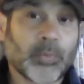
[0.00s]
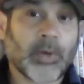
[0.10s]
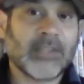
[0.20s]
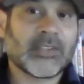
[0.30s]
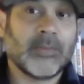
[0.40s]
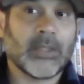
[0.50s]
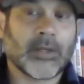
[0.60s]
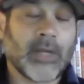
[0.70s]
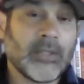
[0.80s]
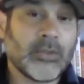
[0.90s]
Bryce
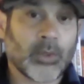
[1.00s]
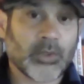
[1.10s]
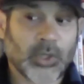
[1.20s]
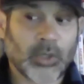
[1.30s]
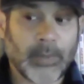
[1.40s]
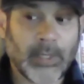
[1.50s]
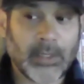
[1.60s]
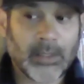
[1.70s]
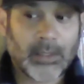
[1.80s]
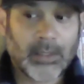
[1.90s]
Miller and George
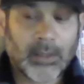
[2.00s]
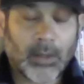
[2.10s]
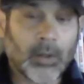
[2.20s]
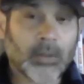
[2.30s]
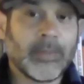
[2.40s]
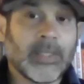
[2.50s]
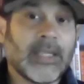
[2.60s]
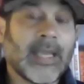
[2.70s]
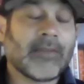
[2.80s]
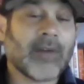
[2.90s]
Kirby
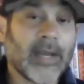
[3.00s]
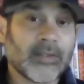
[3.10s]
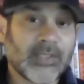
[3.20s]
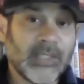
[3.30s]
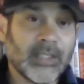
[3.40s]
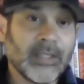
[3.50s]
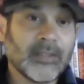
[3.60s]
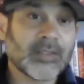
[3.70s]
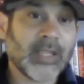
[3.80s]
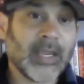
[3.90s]
ultimately have higher
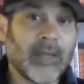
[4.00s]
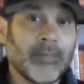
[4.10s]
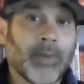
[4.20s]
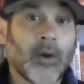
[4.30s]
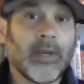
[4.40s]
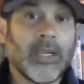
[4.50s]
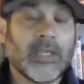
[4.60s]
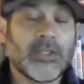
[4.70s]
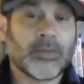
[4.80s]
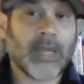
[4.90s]
ceilings, and barring
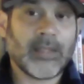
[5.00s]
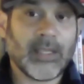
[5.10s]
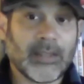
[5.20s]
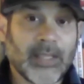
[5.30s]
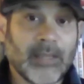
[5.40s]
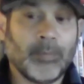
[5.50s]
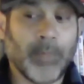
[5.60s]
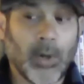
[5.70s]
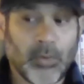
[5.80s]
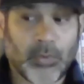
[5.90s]
injury, I think they
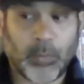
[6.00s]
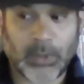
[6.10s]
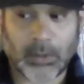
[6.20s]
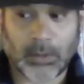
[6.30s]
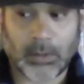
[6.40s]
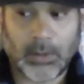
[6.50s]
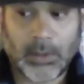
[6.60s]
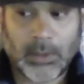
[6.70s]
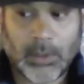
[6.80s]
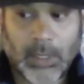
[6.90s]
both will
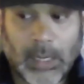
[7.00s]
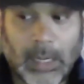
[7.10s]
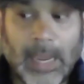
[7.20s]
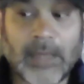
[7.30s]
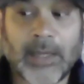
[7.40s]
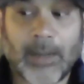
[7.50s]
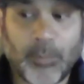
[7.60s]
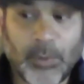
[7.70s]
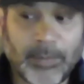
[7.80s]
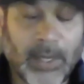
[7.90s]
end
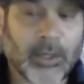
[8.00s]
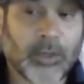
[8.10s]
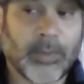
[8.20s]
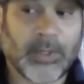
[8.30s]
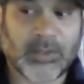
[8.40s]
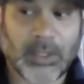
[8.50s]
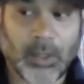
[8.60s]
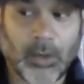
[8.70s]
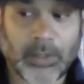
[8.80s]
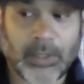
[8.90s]
up with better careers than
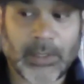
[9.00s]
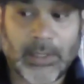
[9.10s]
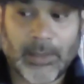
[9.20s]
Logan.